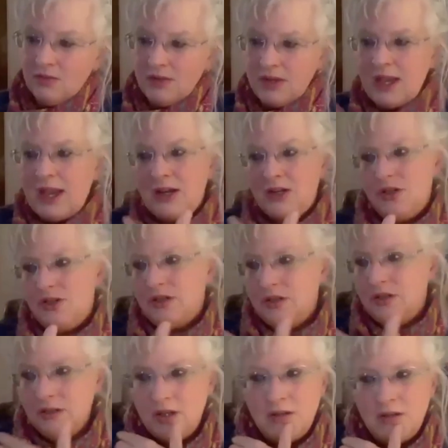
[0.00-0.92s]
reaction
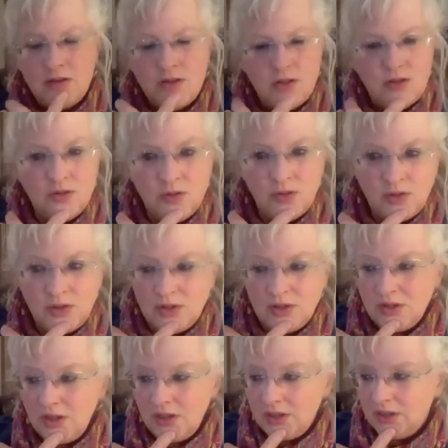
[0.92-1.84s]
to that too, and
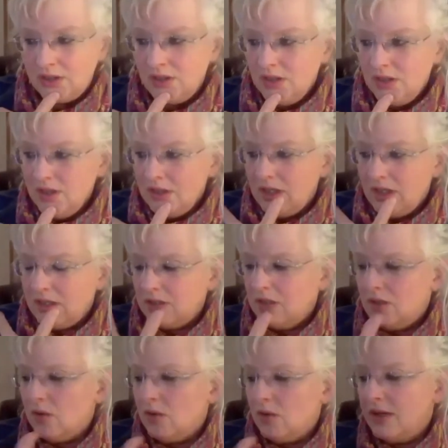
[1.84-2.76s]
and and and
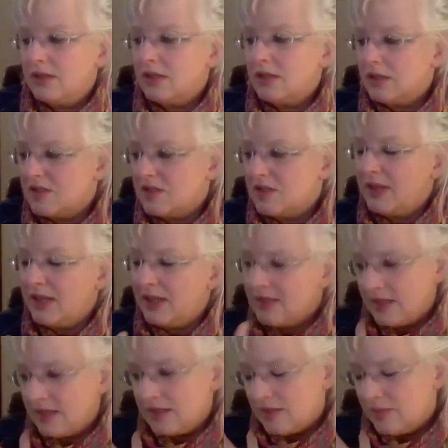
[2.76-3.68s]
going to this
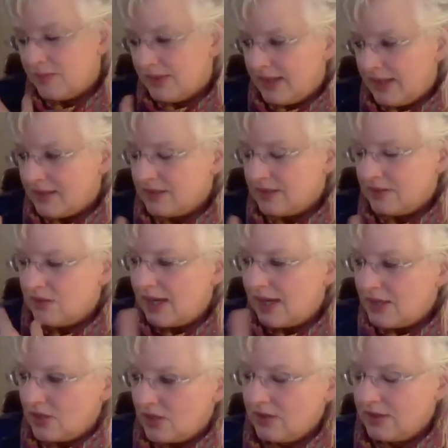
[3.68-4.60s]
place as a place,
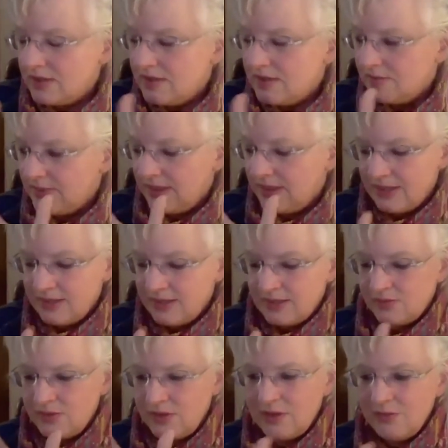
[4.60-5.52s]
nature as a place
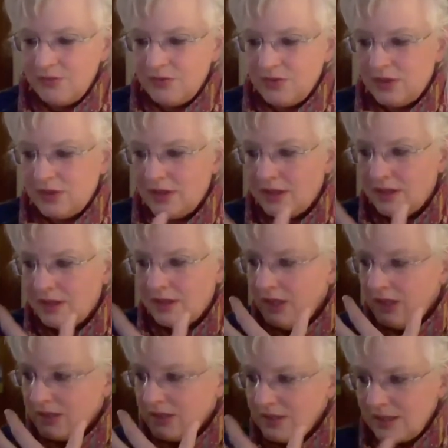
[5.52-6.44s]
of comfort and
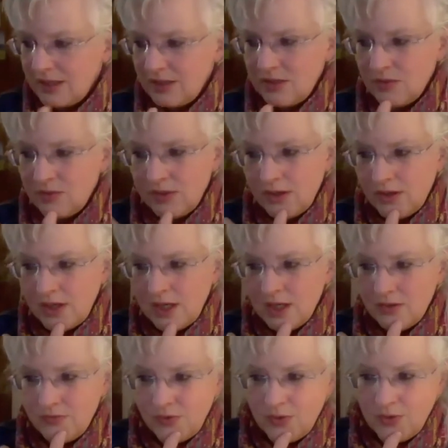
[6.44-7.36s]

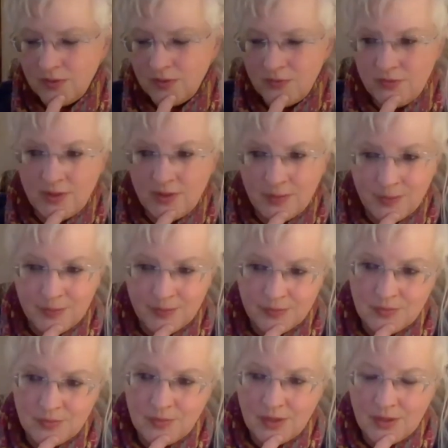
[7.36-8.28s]
sanctuary for from
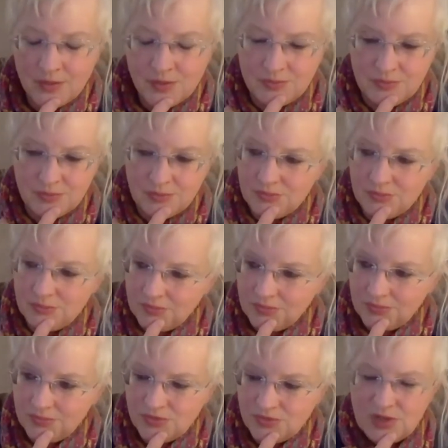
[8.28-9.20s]
a
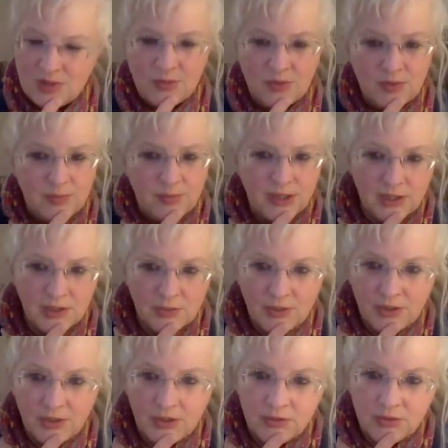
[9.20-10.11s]
troubled
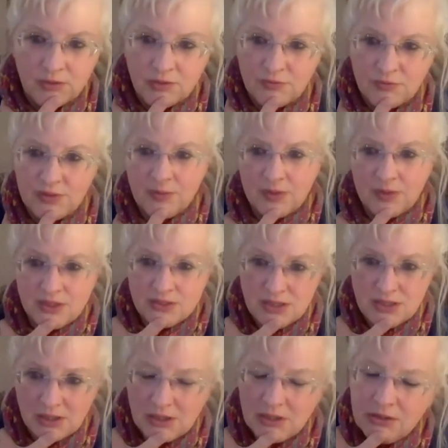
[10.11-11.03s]
background, if I may say.